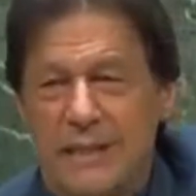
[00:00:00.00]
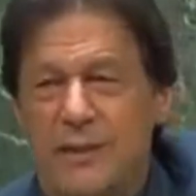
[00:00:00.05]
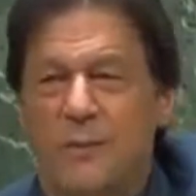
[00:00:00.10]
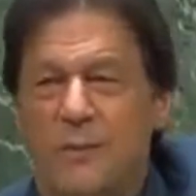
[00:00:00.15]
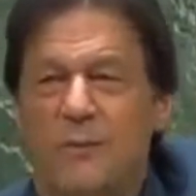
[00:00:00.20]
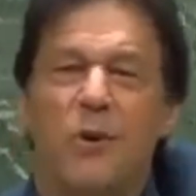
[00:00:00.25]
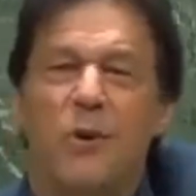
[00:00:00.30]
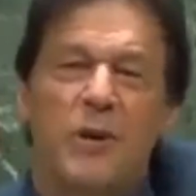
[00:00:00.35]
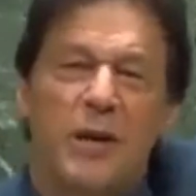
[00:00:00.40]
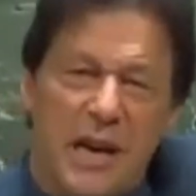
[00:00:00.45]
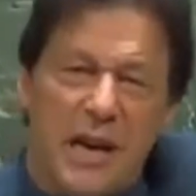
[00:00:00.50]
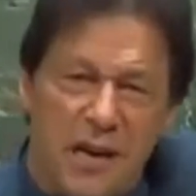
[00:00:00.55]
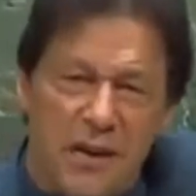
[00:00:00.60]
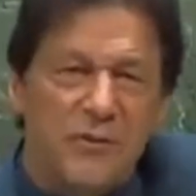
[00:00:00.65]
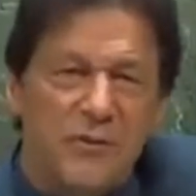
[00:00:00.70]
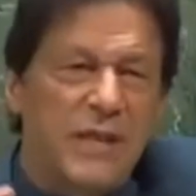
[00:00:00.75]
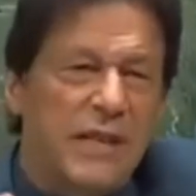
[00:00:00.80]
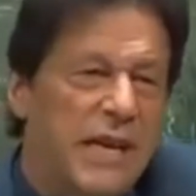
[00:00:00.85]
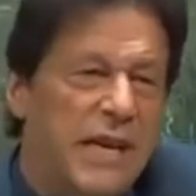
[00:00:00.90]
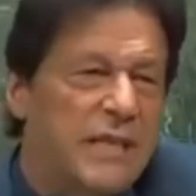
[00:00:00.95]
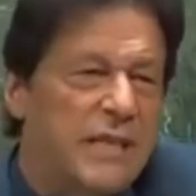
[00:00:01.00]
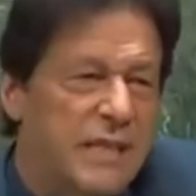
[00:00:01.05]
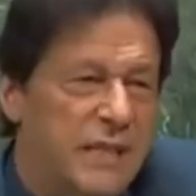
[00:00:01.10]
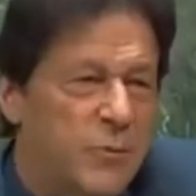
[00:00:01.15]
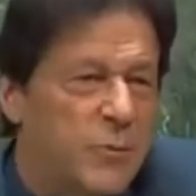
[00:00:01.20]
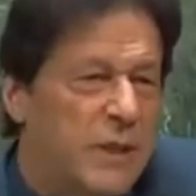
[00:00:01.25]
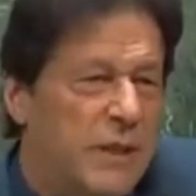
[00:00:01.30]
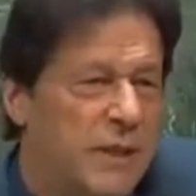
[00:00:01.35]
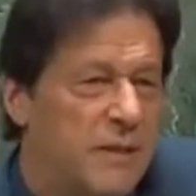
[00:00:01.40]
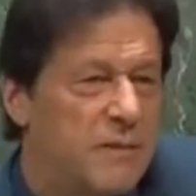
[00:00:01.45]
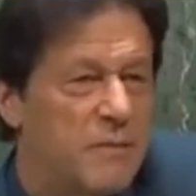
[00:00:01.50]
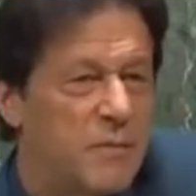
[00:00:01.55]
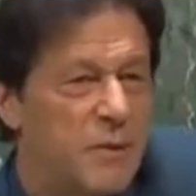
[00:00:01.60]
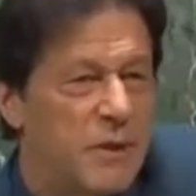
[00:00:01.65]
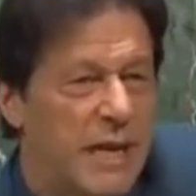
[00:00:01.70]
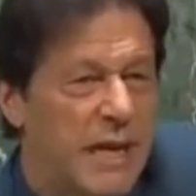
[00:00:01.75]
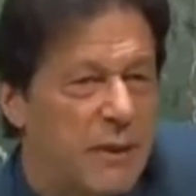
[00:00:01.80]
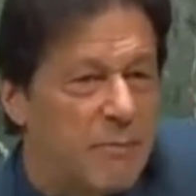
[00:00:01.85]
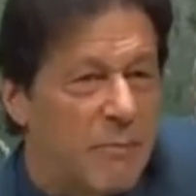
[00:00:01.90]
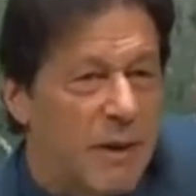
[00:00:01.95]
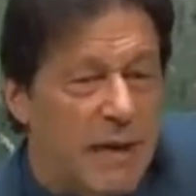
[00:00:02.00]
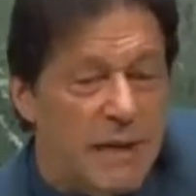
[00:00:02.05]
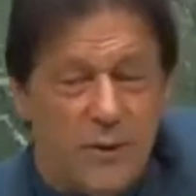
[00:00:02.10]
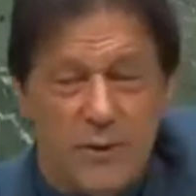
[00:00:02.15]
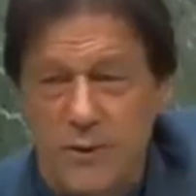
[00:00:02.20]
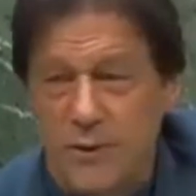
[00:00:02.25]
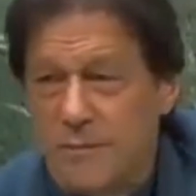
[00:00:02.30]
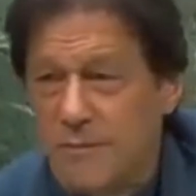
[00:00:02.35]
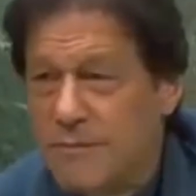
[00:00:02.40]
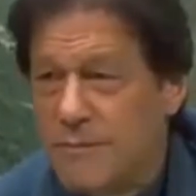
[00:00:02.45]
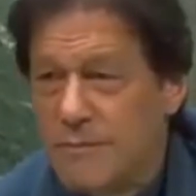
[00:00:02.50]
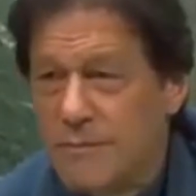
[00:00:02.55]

So, okay, after elections, we'll get back to